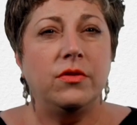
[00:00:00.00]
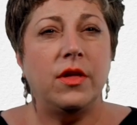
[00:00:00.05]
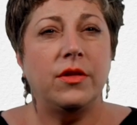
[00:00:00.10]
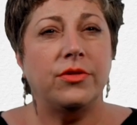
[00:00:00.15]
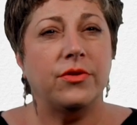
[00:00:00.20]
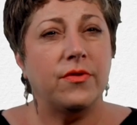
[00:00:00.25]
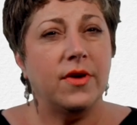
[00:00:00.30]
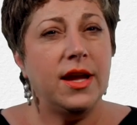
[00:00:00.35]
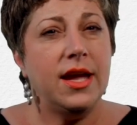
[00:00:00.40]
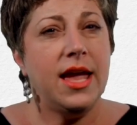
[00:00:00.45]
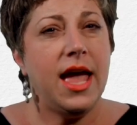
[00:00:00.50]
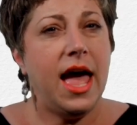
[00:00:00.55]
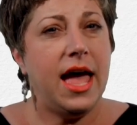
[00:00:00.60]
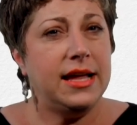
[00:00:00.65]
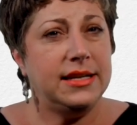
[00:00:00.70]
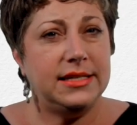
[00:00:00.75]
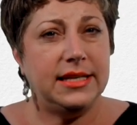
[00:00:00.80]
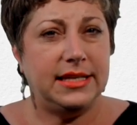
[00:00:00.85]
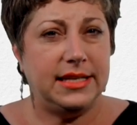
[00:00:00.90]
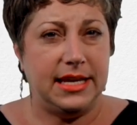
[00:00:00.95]
The three
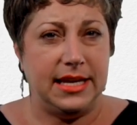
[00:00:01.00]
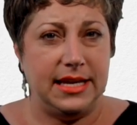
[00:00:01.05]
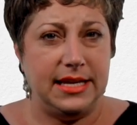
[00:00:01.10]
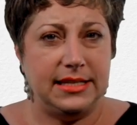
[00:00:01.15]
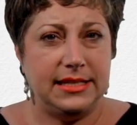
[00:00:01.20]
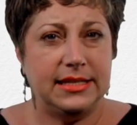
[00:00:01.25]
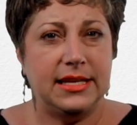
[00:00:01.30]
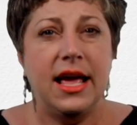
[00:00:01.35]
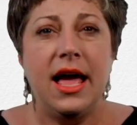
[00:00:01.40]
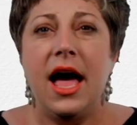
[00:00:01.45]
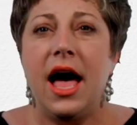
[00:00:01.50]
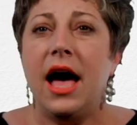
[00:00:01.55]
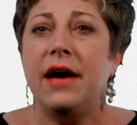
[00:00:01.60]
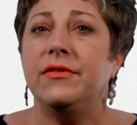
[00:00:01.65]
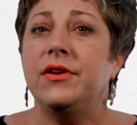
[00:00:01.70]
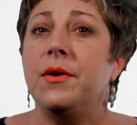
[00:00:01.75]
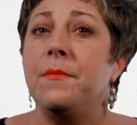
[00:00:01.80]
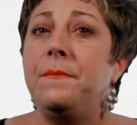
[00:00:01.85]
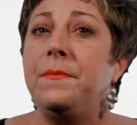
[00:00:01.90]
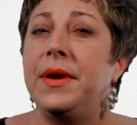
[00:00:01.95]
entities
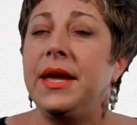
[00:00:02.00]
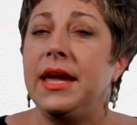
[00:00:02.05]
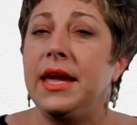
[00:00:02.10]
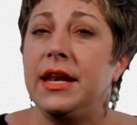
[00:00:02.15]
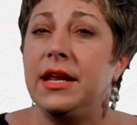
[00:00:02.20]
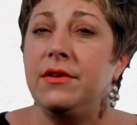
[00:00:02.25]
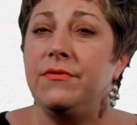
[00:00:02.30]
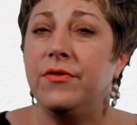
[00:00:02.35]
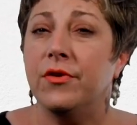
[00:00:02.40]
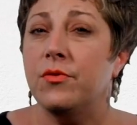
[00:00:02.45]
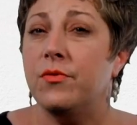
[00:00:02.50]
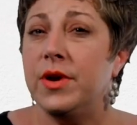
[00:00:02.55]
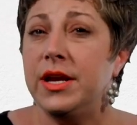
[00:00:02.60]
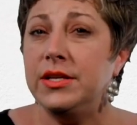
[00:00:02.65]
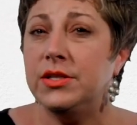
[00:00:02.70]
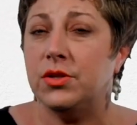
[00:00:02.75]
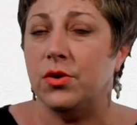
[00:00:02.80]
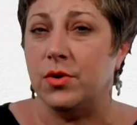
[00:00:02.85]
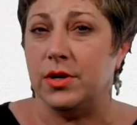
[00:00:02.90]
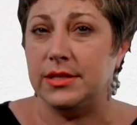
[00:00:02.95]
have competed for
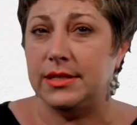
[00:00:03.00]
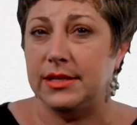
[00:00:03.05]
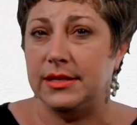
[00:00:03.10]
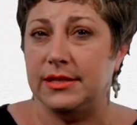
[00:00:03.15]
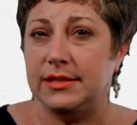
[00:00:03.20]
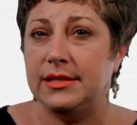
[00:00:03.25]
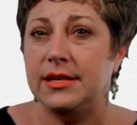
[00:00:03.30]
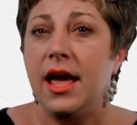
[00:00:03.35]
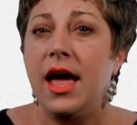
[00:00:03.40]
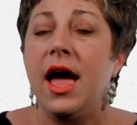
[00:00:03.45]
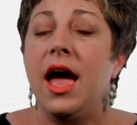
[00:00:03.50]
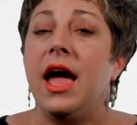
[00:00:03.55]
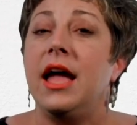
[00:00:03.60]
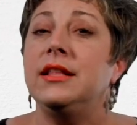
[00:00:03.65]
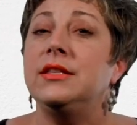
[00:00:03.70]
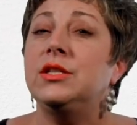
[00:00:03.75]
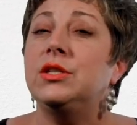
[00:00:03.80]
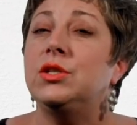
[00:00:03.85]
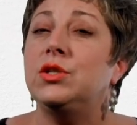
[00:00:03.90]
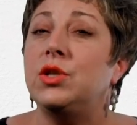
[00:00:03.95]
resources
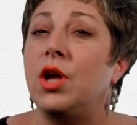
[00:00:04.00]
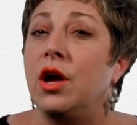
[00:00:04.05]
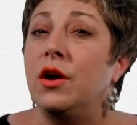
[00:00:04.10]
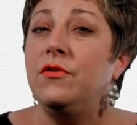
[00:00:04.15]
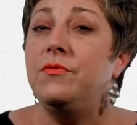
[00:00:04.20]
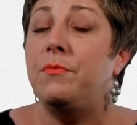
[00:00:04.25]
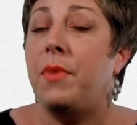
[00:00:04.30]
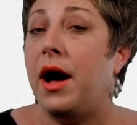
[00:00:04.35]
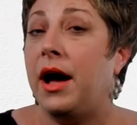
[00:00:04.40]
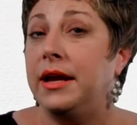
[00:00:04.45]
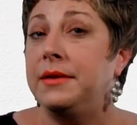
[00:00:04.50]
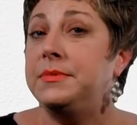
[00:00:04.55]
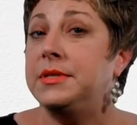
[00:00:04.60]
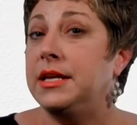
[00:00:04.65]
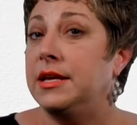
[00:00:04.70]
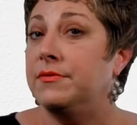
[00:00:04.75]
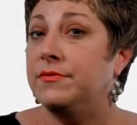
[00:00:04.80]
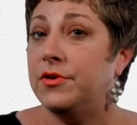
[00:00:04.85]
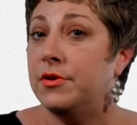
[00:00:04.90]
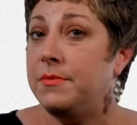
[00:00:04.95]
and
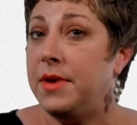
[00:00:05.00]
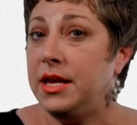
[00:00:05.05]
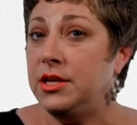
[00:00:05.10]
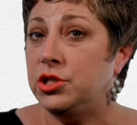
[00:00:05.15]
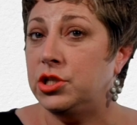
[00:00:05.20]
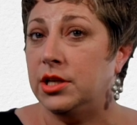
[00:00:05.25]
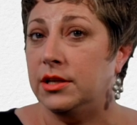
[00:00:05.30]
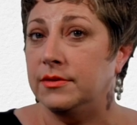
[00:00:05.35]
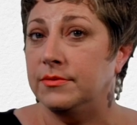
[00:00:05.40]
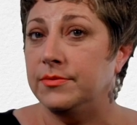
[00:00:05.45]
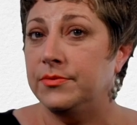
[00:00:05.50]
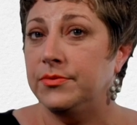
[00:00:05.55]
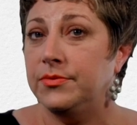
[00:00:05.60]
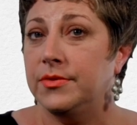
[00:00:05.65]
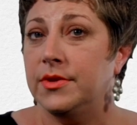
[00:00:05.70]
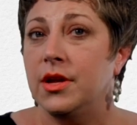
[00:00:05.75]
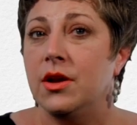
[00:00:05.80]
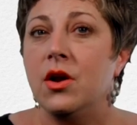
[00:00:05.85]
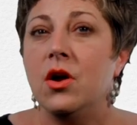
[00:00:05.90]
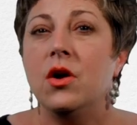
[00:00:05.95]
stovepiped information,
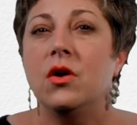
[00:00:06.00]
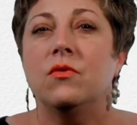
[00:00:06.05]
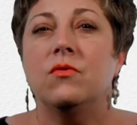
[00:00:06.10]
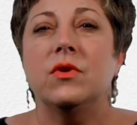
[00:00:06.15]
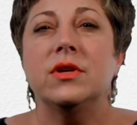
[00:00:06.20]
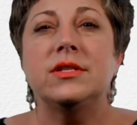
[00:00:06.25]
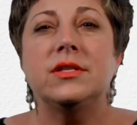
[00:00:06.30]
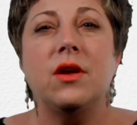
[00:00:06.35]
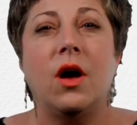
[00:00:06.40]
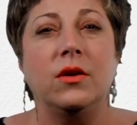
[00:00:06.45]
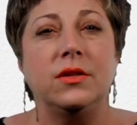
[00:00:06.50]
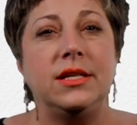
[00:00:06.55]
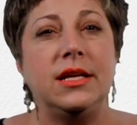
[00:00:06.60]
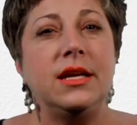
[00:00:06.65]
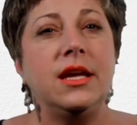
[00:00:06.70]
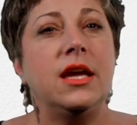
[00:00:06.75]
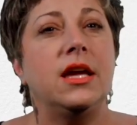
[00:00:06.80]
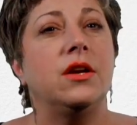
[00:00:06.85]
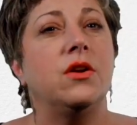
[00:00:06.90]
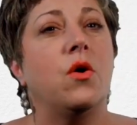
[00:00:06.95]

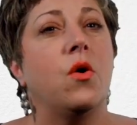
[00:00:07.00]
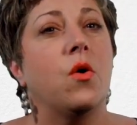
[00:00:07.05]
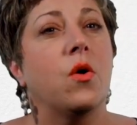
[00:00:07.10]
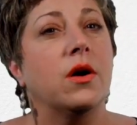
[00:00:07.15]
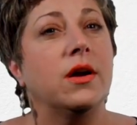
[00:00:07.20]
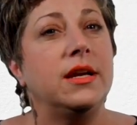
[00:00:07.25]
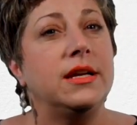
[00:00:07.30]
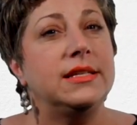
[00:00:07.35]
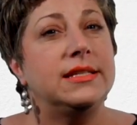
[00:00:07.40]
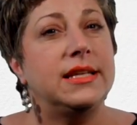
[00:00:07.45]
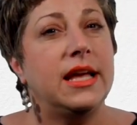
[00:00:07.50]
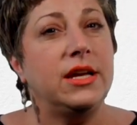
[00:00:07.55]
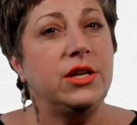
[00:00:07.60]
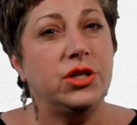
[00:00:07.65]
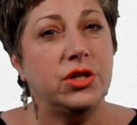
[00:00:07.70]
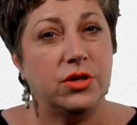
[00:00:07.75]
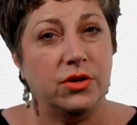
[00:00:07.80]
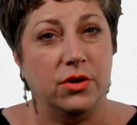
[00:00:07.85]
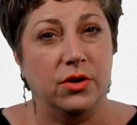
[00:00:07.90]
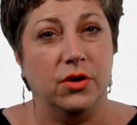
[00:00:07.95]
resulting in
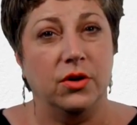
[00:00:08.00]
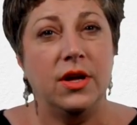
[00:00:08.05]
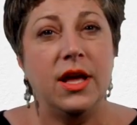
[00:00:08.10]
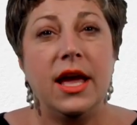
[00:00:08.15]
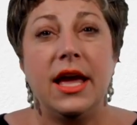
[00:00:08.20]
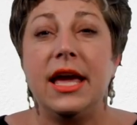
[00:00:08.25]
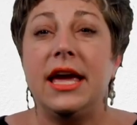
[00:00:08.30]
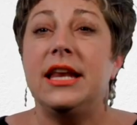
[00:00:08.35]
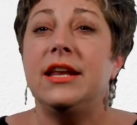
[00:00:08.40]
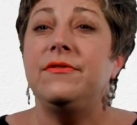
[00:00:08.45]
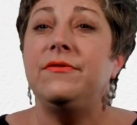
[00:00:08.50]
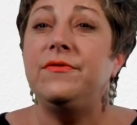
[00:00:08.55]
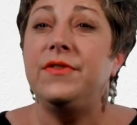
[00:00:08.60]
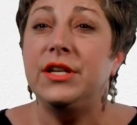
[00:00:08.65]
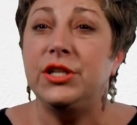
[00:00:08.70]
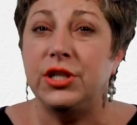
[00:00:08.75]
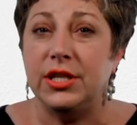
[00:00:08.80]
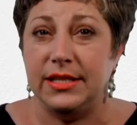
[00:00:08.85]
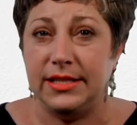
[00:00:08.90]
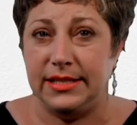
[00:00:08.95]
organizational
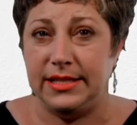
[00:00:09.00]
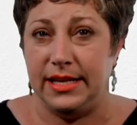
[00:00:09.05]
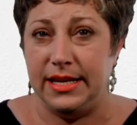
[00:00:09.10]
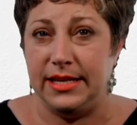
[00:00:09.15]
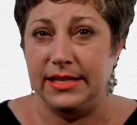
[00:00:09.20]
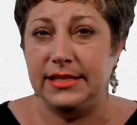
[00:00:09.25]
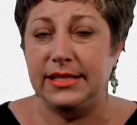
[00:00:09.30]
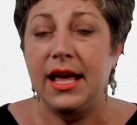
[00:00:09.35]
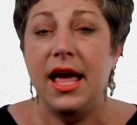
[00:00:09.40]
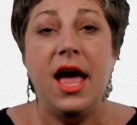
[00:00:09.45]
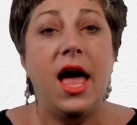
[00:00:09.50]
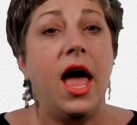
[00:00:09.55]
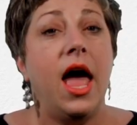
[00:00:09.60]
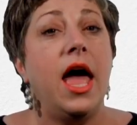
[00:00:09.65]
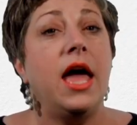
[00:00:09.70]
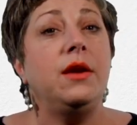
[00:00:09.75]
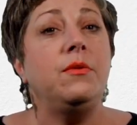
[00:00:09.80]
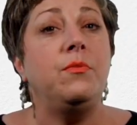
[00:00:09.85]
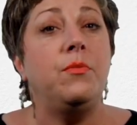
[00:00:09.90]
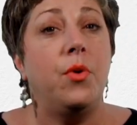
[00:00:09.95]
inefficiencies
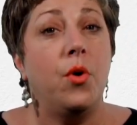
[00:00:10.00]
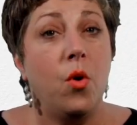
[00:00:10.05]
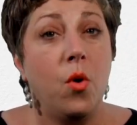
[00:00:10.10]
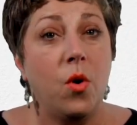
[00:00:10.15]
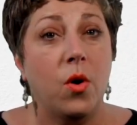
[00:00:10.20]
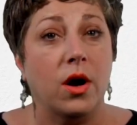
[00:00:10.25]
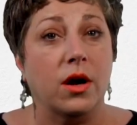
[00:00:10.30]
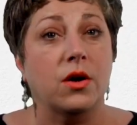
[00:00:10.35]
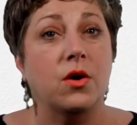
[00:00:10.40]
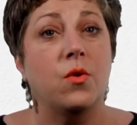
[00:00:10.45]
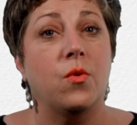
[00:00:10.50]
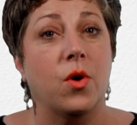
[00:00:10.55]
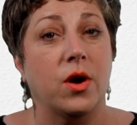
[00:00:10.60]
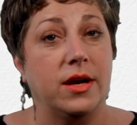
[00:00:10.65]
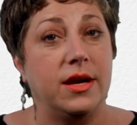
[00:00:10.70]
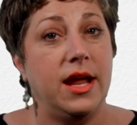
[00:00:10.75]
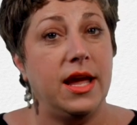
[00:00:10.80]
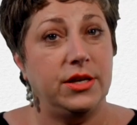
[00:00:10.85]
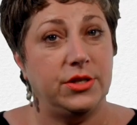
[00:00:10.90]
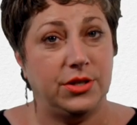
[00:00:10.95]
and poor
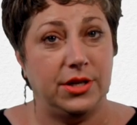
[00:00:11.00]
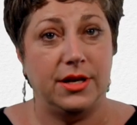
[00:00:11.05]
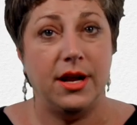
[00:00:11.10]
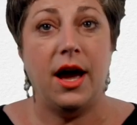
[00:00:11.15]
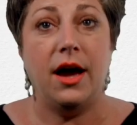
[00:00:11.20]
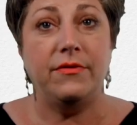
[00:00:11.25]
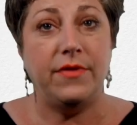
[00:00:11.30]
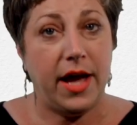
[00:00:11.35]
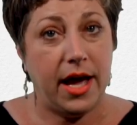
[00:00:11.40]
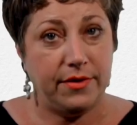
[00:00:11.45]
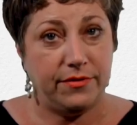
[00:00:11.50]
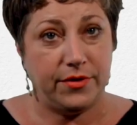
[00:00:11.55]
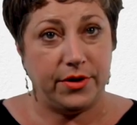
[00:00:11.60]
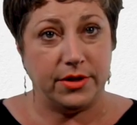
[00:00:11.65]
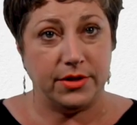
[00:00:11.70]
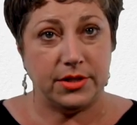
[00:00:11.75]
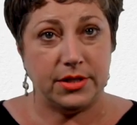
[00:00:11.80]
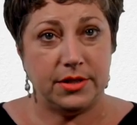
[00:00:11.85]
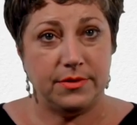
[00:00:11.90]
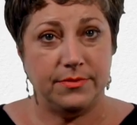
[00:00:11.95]
coordination of
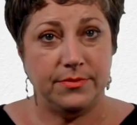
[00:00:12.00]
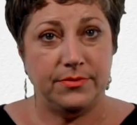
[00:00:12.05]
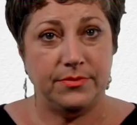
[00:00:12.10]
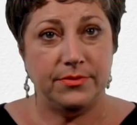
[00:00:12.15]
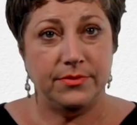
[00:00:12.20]
effort.